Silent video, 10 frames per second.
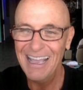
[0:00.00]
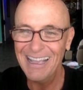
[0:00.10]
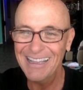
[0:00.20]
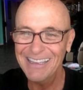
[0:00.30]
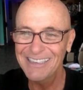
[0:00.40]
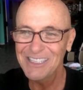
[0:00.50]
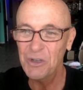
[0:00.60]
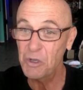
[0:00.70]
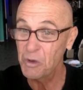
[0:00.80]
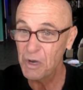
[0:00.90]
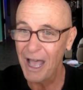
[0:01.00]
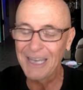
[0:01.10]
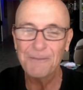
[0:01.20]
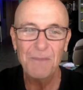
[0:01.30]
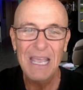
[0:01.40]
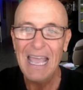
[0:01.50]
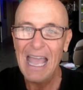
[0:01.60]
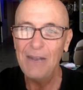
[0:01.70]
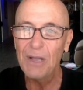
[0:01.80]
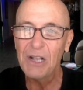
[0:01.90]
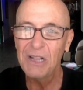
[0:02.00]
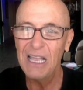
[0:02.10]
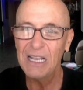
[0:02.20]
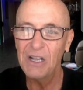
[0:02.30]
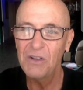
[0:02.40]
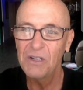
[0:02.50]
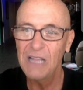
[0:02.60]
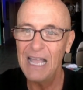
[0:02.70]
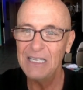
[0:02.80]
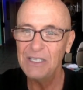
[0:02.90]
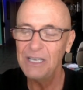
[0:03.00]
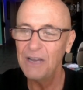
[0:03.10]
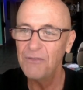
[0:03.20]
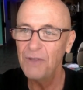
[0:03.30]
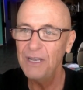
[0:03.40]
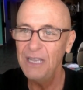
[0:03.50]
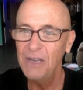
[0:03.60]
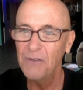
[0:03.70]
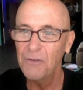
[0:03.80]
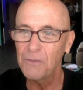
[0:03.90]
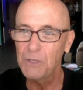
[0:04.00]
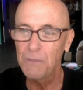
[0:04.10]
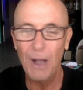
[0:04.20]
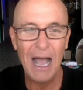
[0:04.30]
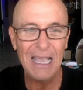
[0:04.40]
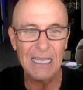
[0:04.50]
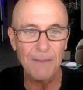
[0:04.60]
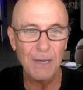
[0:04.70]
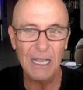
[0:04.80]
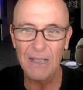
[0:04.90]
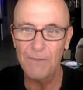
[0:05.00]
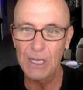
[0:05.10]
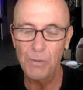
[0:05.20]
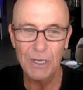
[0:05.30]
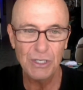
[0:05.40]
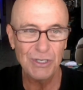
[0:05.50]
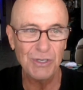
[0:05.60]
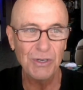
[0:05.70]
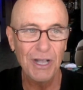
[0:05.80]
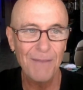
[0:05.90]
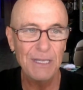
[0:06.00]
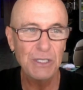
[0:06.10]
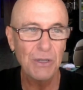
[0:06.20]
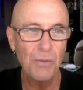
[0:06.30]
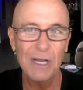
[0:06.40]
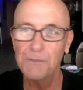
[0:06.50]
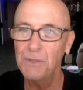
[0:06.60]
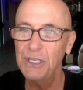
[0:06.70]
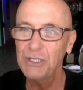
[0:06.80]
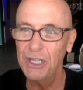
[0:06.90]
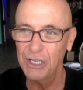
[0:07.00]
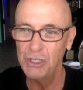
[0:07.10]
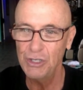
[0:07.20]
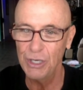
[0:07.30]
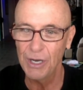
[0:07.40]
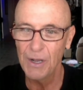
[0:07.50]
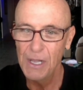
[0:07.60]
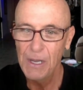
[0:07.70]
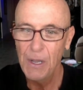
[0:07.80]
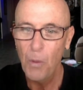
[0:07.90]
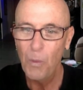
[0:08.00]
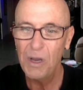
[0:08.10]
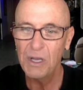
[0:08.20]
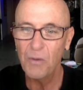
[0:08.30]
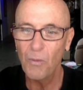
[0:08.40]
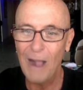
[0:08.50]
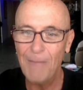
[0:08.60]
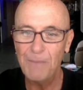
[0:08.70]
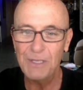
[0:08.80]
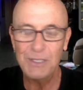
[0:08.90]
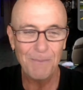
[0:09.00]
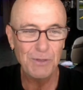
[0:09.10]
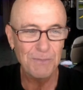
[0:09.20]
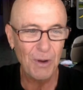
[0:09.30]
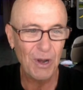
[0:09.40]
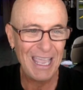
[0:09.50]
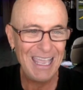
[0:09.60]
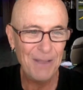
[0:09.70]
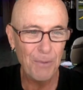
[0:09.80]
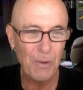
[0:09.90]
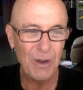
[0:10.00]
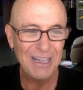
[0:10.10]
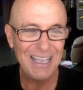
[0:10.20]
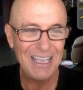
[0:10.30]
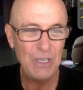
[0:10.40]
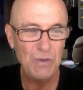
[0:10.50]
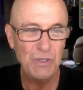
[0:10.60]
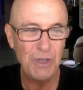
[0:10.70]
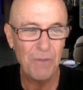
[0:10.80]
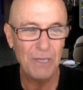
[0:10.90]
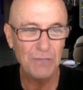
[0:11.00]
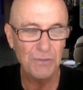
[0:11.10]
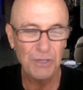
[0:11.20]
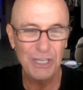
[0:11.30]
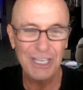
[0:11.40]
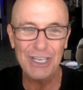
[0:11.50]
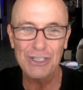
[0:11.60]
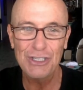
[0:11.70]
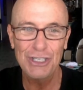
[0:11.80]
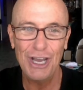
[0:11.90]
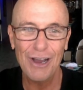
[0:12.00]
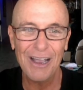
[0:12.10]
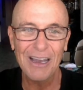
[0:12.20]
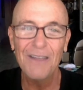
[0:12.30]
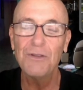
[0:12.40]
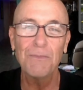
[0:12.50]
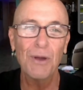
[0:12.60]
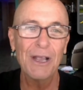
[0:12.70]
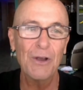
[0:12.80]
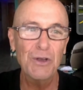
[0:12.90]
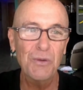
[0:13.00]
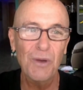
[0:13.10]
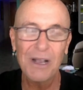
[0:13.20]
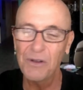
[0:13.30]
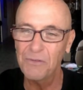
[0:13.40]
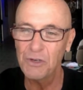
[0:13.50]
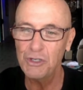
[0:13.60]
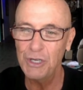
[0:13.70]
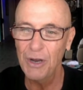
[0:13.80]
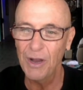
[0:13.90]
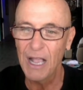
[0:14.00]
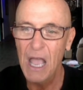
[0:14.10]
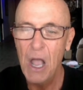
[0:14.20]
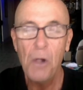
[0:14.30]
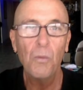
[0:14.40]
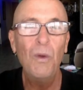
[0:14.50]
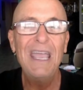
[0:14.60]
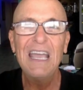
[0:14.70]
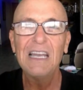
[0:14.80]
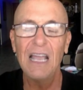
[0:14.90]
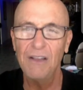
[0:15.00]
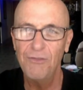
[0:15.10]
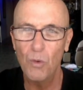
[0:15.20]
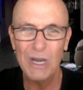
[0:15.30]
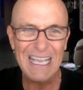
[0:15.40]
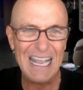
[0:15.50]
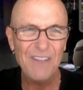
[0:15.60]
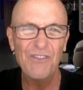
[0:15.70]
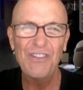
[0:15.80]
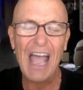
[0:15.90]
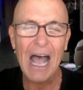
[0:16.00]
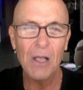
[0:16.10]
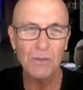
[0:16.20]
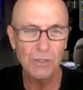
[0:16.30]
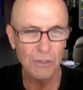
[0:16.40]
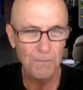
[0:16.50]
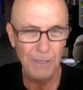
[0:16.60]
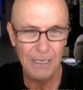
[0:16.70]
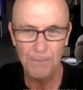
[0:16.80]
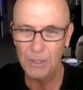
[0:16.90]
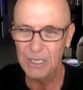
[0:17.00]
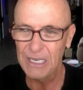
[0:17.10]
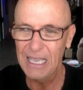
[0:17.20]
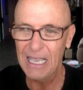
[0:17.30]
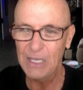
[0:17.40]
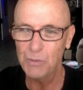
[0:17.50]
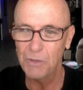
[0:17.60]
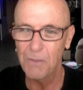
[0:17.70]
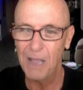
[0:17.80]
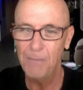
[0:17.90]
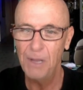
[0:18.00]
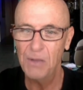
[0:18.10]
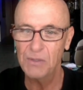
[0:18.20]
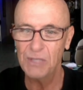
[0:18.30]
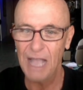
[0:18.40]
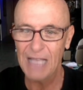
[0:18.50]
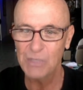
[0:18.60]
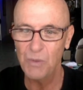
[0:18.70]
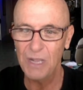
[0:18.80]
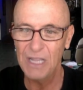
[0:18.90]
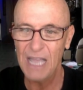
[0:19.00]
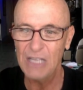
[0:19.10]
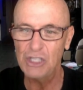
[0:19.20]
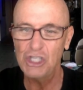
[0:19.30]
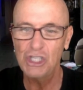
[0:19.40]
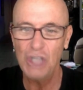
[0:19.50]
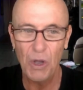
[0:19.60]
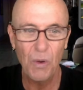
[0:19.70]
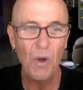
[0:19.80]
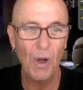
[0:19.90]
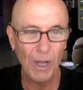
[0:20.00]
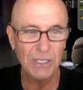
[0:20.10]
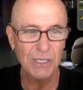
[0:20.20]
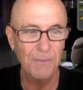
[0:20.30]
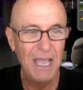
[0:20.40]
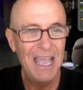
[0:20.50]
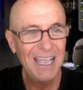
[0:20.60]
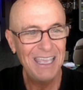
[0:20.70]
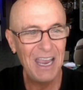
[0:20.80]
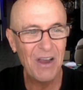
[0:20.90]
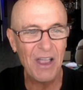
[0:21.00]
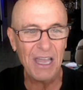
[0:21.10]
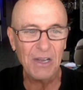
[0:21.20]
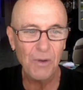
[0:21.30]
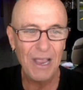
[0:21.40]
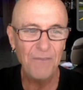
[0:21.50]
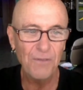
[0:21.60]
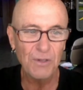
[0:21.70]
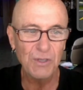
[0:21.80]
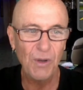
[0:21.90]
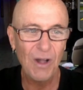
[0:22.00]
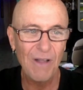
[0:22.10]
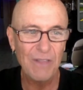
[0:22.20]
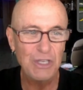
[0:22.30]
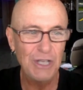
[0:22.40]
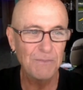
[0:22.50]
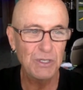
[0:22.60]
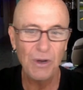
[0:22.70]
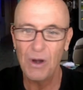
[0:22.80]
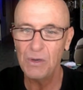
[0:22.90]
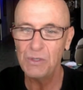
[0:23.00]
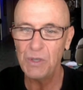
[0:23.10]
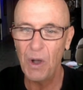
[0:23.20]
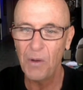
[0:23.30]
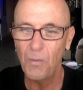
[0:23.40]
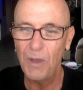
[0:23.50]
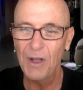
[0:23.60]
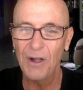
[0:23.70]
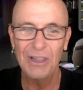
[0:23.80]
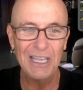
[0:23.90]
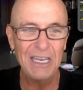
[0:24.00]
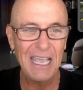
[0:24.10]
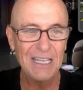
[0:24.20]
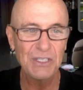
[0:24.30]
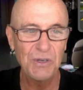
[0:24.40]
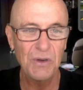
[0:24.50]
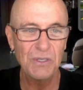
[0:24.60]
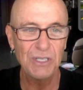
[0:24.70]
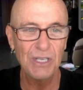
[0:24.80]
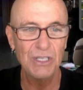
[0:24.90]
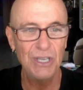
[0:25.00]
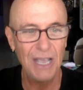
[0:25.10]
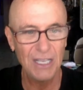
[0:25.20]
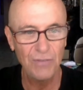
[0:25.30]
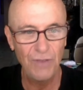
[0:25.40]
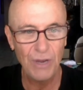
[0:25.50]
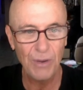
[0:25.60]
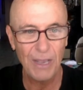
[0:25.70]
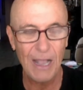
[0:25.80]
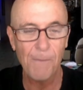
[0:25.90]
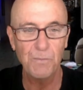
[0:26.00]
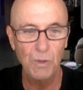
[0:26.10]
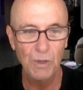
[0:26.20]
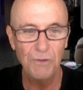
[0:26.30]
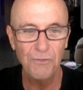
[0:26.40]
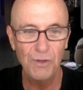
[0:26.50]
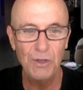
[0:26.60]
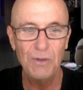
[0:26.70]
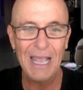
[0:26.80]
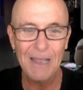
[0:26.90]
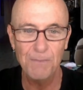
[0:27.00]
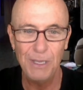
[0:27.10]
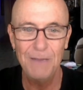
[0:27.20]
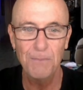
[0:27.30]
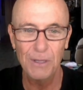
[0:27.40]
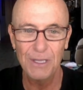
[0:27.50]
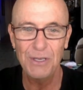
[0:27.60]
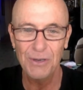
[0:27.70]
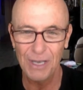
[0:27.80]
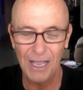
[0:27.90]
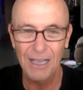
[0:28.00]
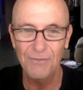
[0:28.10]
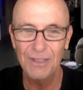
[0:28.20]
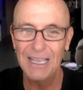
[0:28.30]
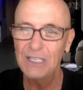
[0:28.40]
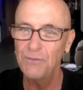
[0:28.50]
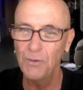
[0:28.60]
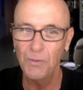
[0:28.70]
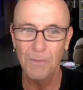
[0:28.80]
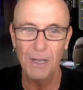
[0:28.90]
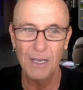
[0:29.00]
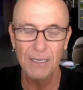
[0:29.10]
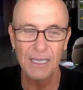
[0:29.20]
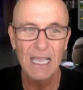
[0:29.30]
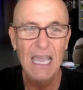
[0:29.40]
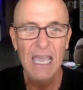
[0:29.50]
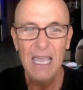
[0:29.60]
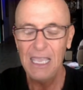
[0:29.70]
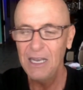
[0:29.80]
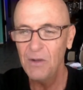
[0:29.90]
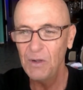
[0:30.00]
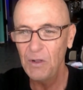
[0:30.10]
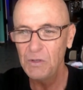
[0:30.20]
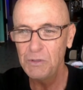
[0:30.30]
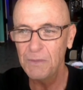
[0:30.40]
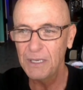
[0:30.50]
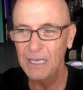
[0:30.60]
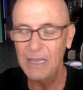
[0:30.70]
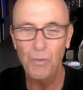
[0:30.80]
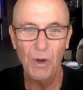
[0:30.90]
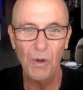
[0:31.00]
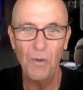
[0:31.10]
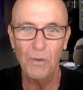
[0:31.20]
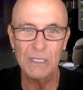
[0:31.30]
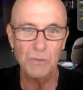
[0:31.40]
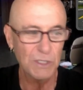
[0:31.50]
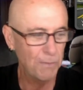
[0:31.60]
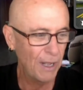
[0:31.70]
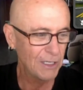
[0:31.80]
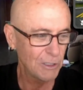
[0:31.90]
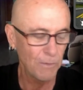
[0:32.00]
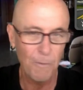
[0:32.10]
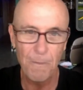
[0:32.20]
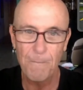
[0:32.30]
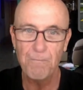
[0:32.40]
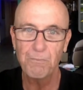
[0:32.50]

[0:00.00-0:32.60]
And so you're not. Anyway, glad, glad to see our friend here from Dubai. Anybody have any questions or comments? Otherwise, please click share. We're going to wrap this up tomorrow. Ingeborg, thank you so much for clicking share. I'd love to break our new record for sharing. We had like 48,000 people engage with my post last week. That is so awesome. Karen, grateful to all the jump starters, aren't we all? Linda Ann Stern says, yes, figuring out good food and people in your life. Thanks for reminding. You know, ultimately, we're always responsible.